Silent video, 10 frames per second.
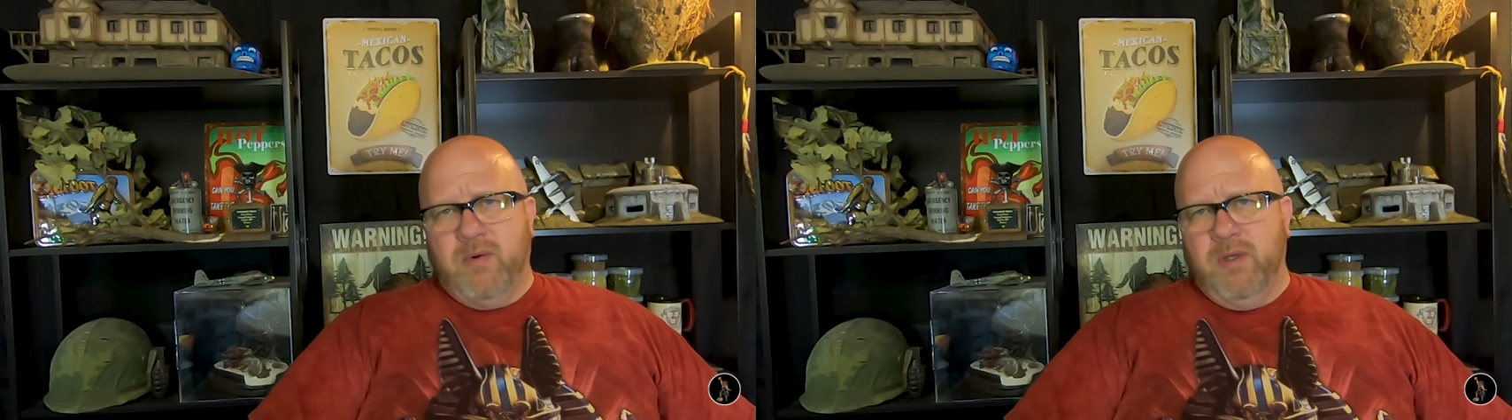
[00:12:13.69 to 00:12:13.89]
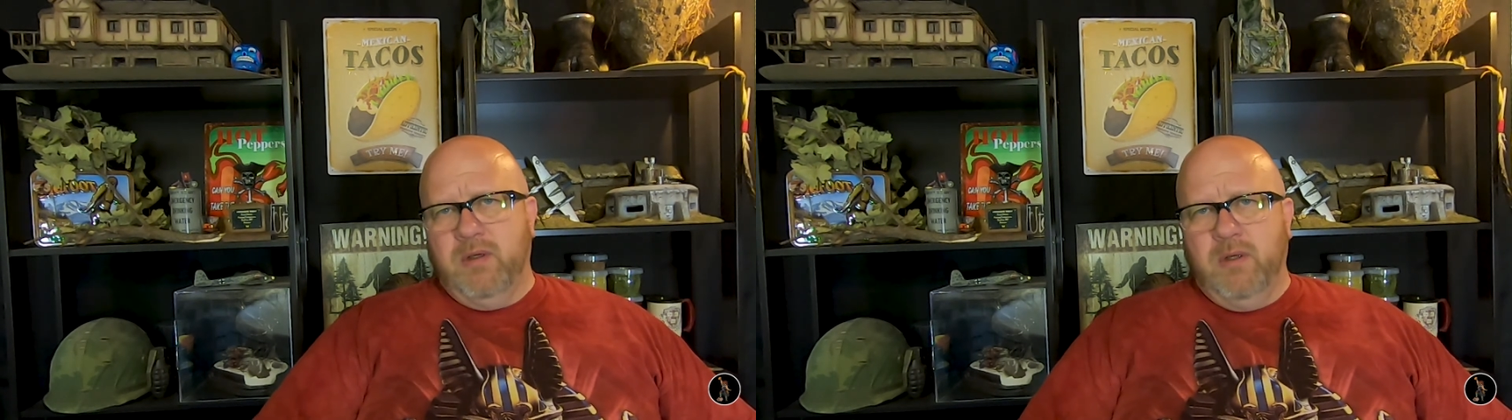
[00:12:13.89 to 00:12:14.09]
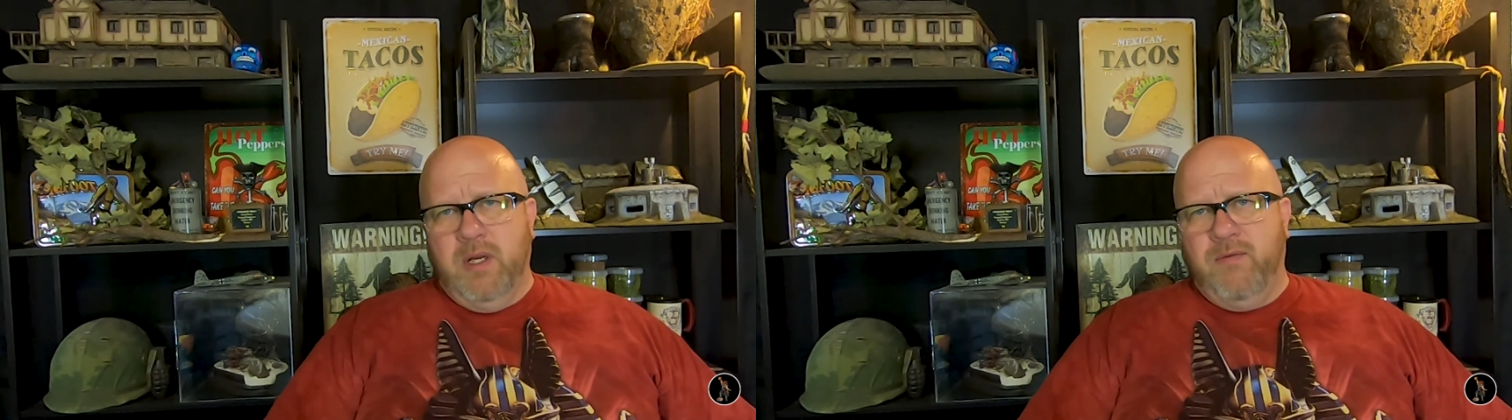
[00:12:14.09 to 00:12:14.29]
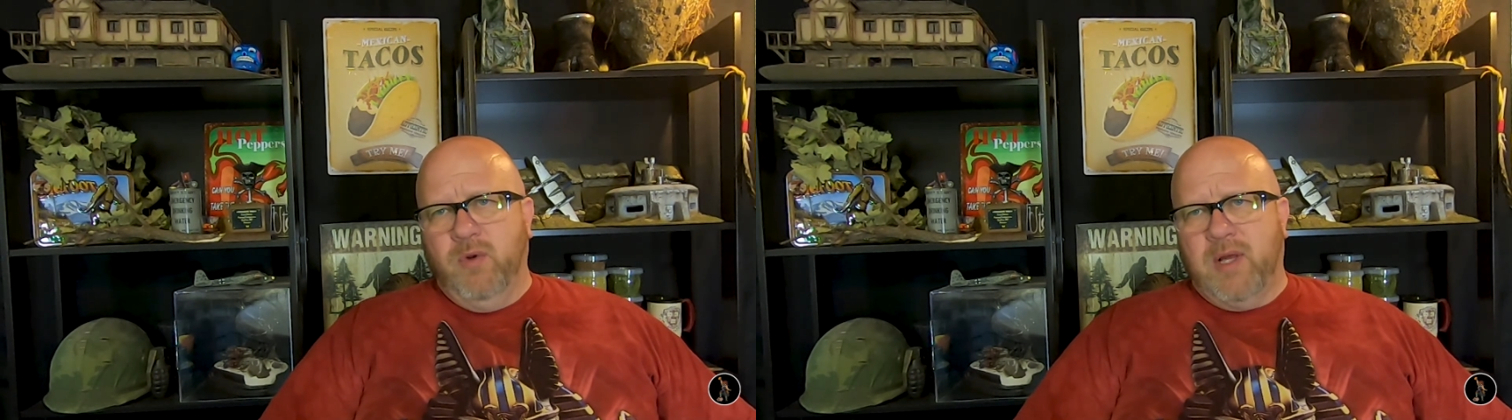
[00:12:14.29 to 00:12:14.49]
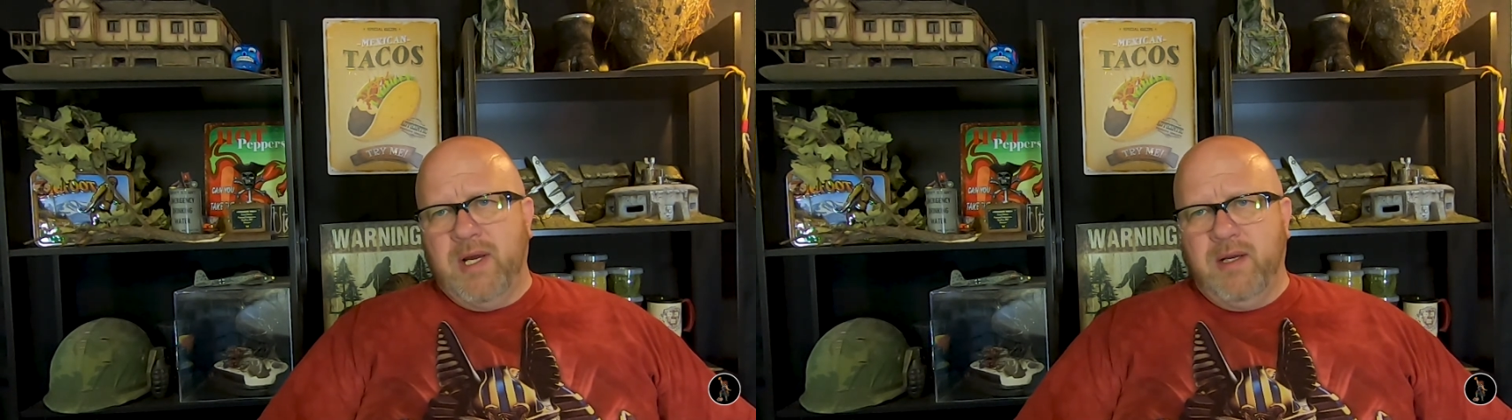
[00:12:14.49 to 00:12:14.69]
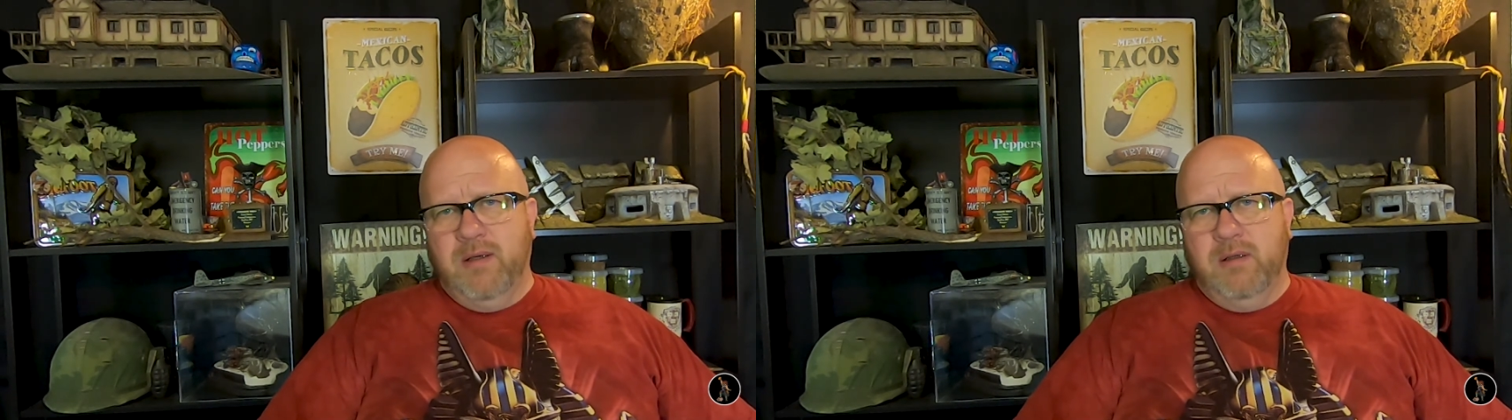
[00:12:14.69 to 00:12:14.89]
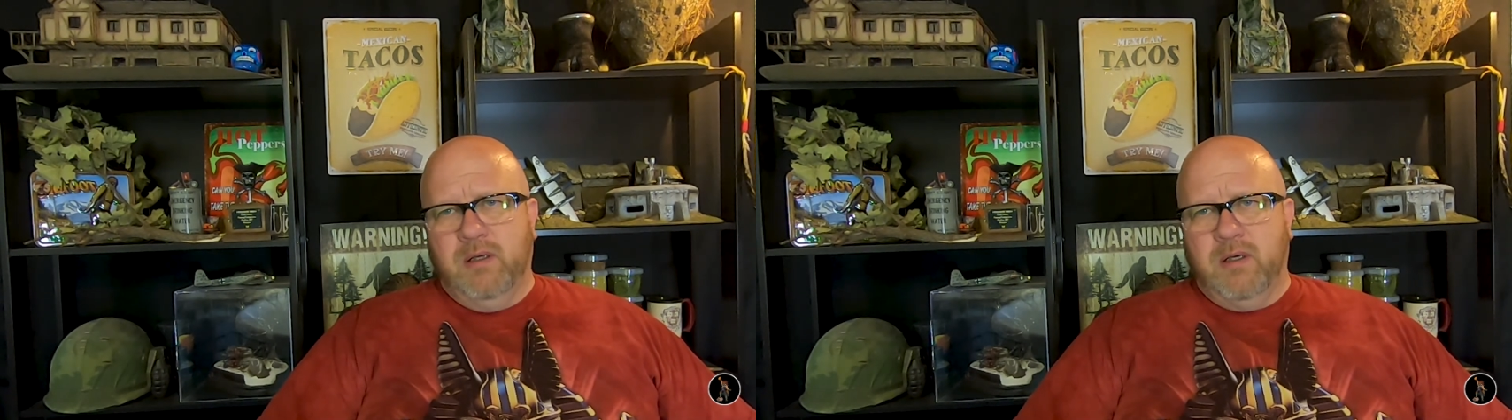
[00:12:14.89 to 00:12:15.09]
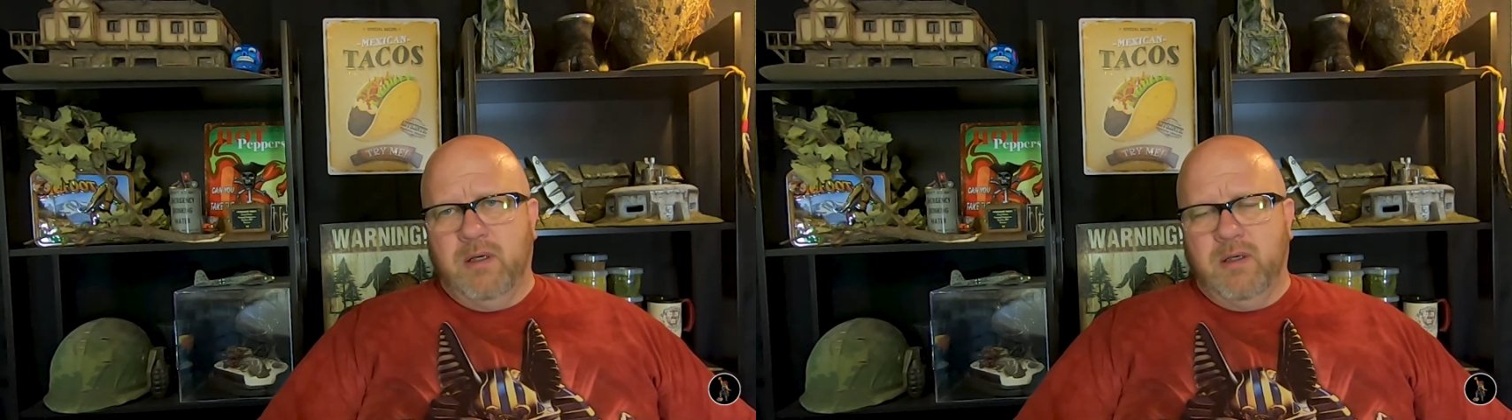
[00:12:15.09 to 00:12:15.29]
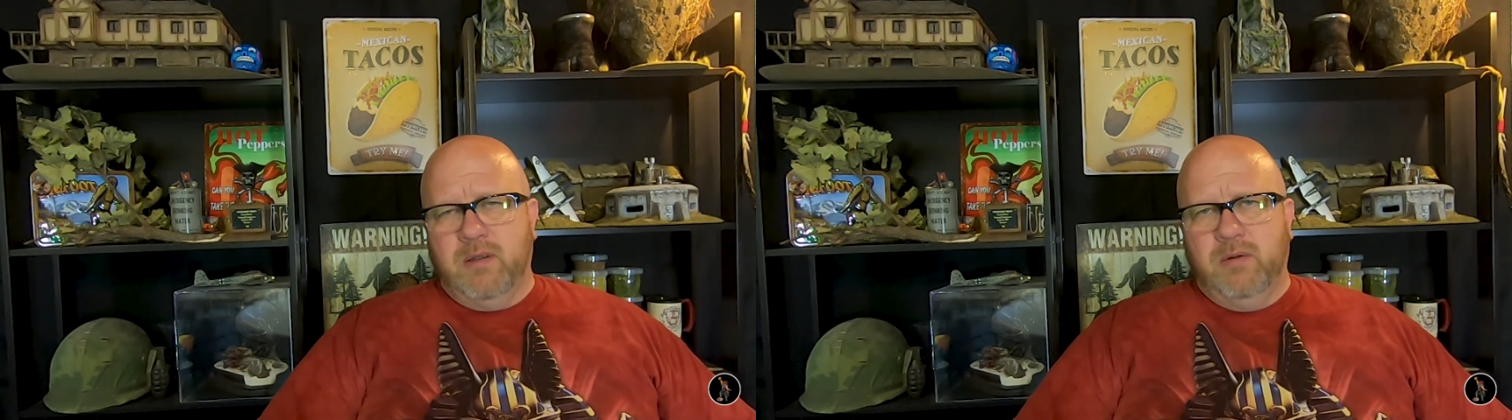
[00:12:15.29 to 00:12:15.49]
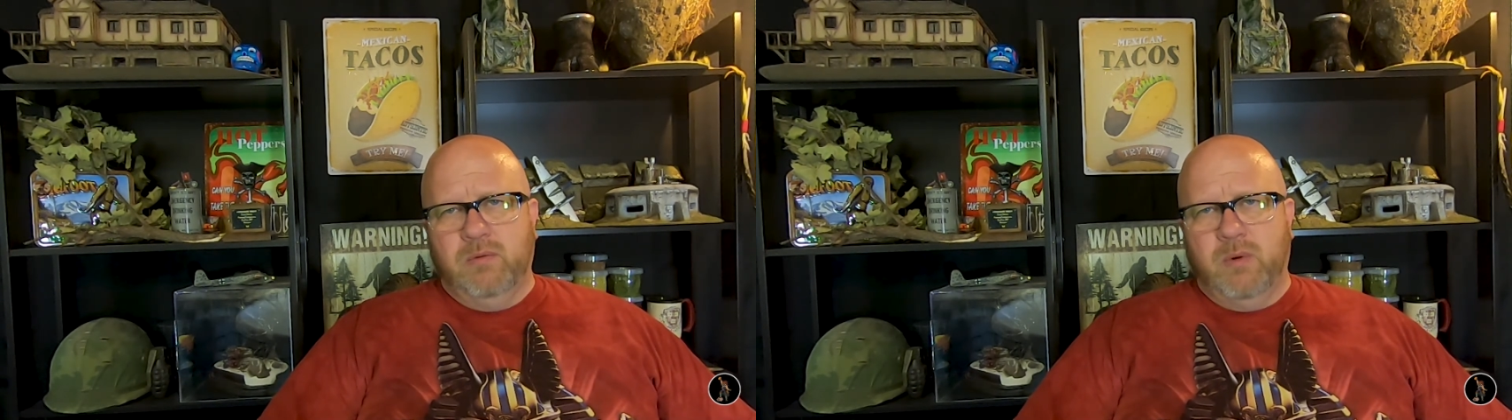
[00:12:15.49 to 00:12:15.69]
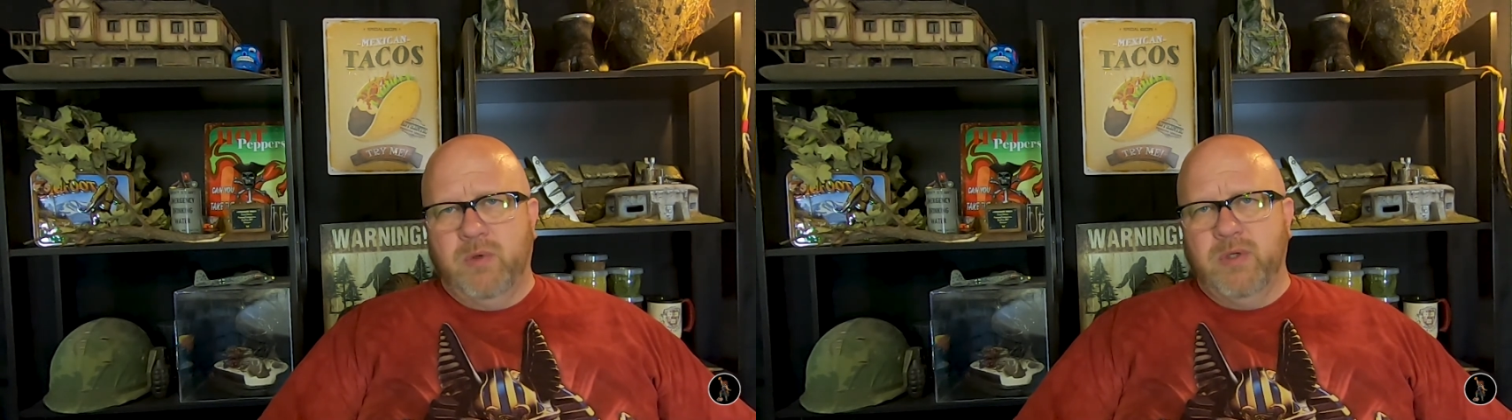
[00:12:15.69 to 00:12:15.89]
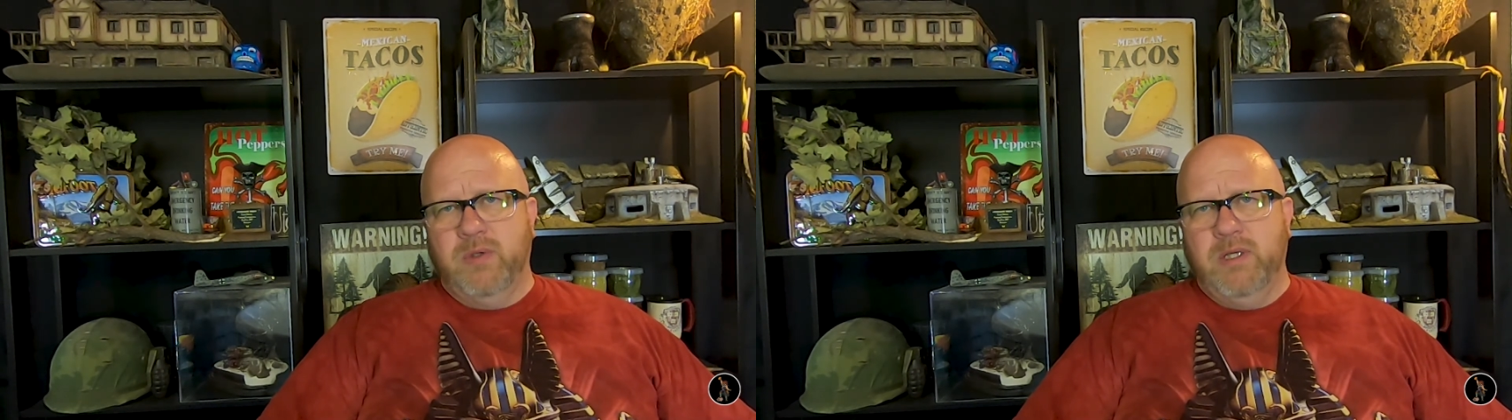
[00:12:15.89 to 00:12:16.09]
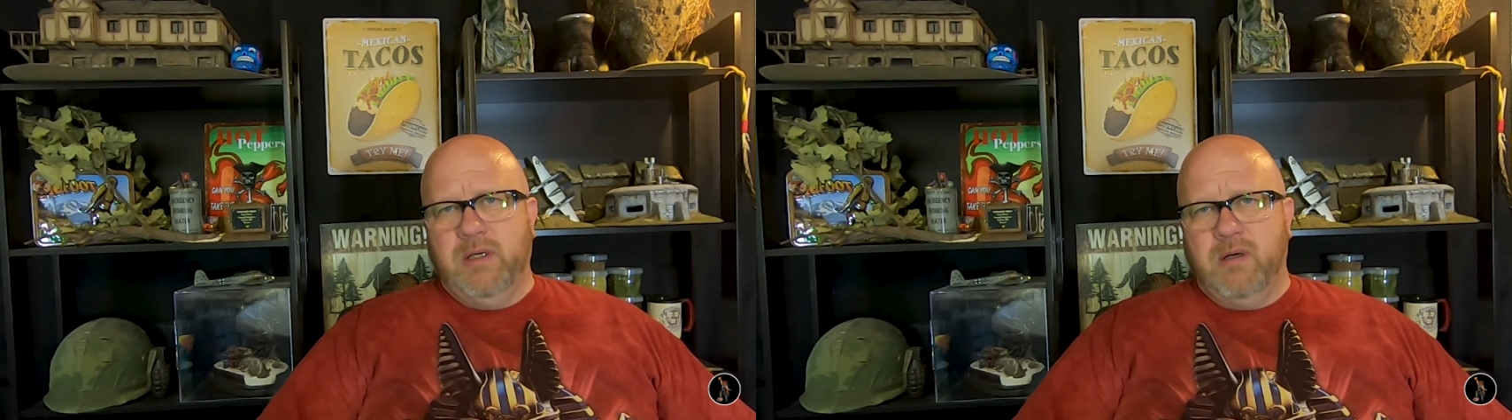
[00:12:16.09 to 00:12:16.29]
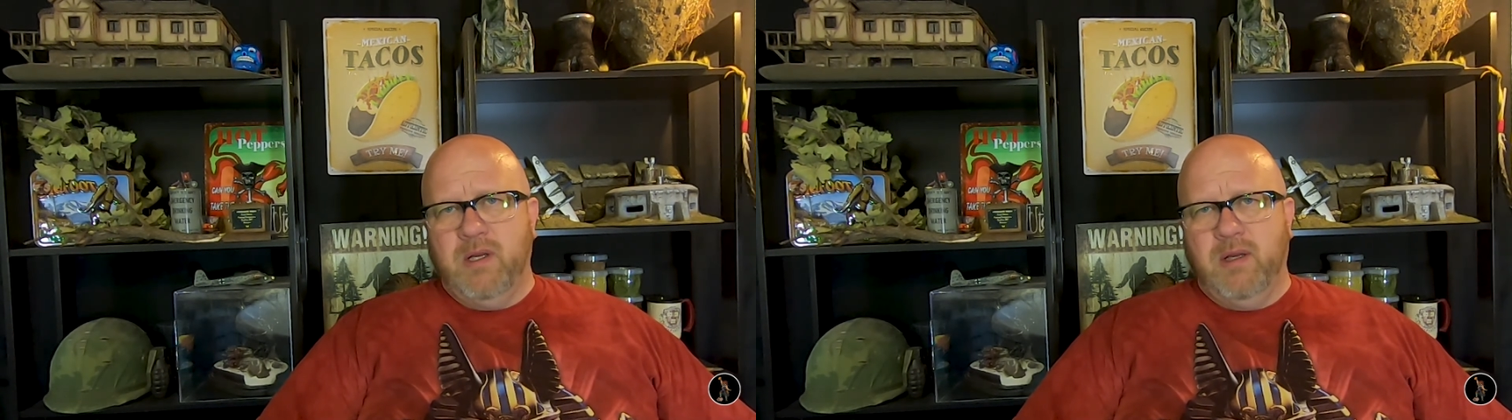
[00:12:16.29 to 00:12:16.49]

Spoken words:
what we're doing here,